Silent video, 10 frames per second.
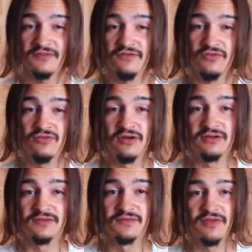if you want
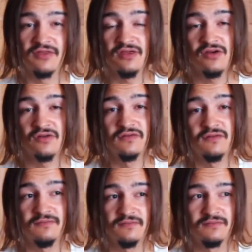to think of
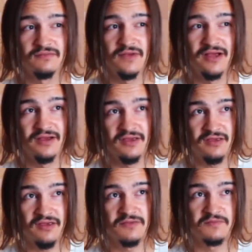
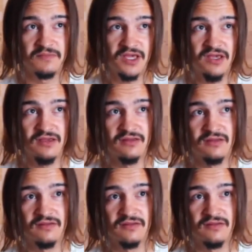him, it,